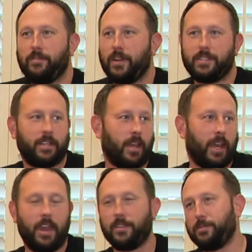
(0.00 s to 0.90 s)
and if I said
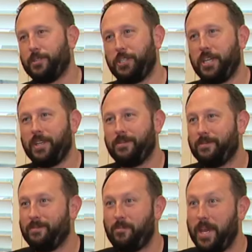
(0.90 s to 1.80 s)
like, hey, this
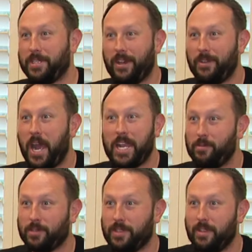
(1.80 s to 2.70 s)
machine pays out
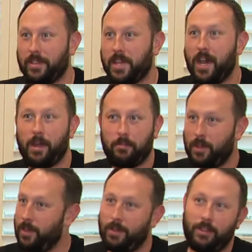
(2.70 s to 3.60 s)
90% of the time,